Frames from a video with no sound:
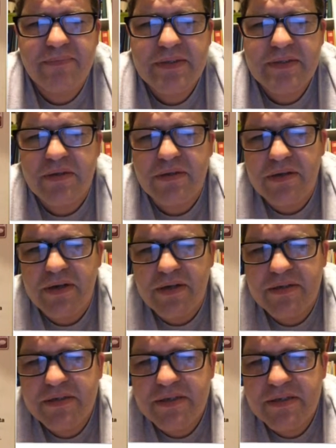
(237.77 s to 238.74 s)
So there are
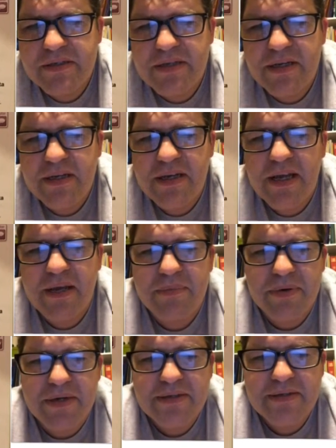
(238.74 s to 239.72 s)
16 hat
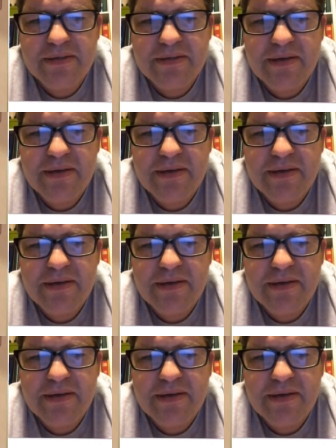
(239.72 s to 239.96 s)
prices.